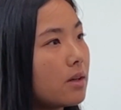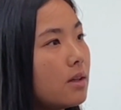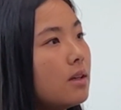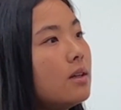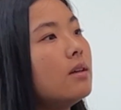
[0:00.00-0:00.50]

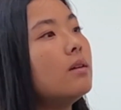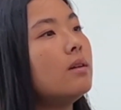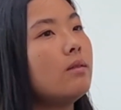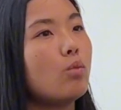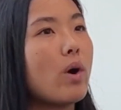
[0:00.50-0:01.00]
Yes.
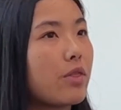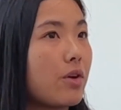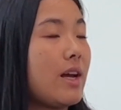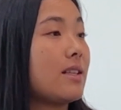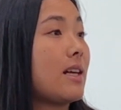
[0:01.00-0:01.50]
Whether
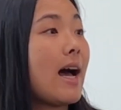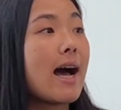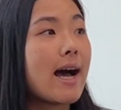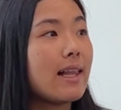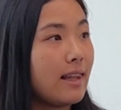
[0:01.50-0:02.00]
it's a
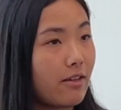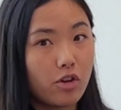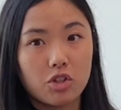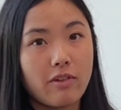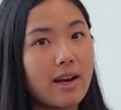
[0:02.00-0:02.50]
high
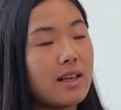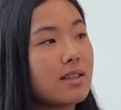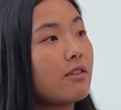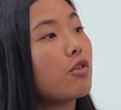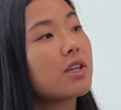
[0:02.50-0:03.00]
leverage
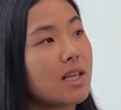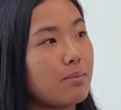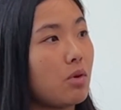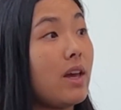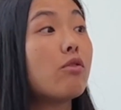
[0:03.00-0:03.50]
financing, for
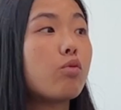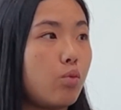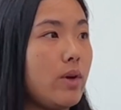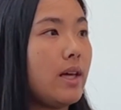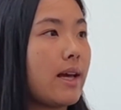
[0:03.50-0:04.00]
example, if
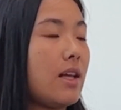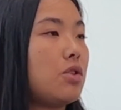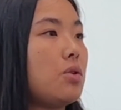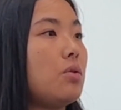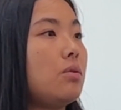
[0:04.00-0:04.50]
we can
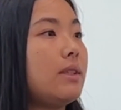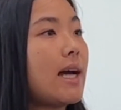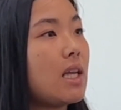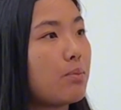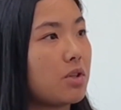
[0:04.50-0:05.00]
do
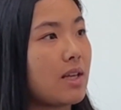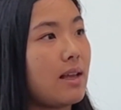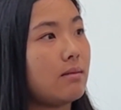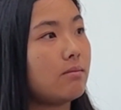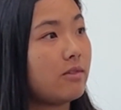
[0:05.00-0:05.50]

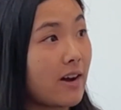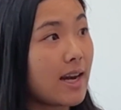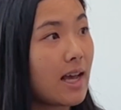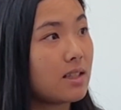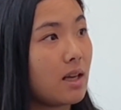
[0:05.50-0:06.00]
90%
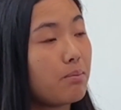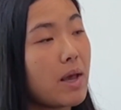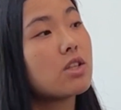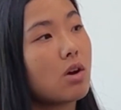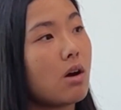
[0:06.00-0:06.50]
financing
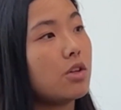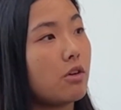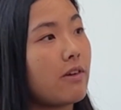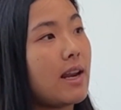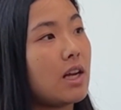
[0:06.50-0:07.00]
based on your
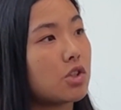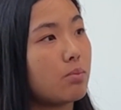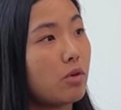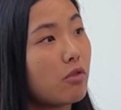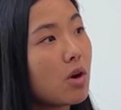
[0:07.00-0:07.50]
financial
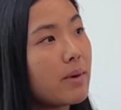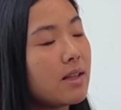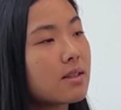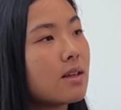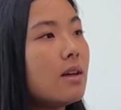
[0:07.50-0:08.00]

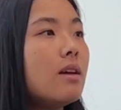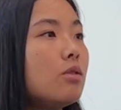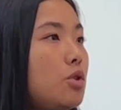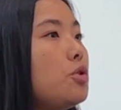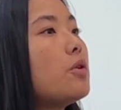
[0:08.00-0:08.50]
performance,
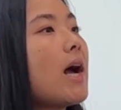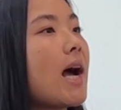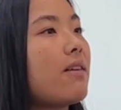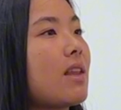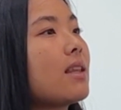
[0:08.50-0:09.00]
do you
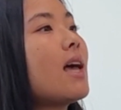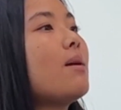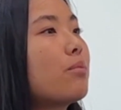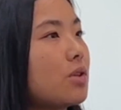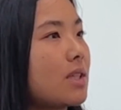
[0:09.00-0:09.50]
have that
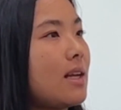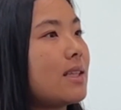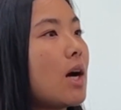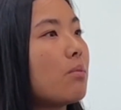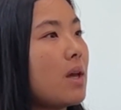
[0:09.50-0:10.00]
10%
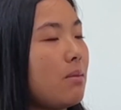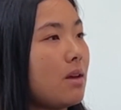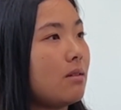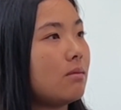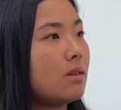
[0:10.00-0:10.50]
down
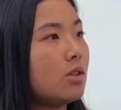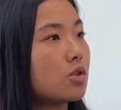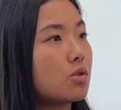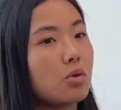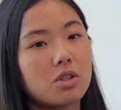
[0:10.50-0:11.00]
payment
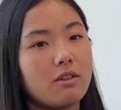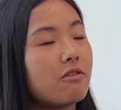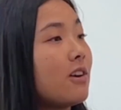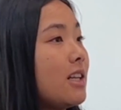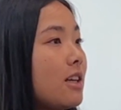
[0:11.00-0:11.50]
source of
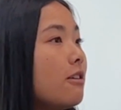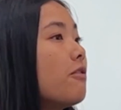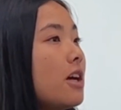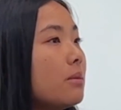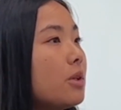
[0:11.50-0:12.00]
fund
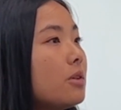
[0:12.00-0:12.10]
available?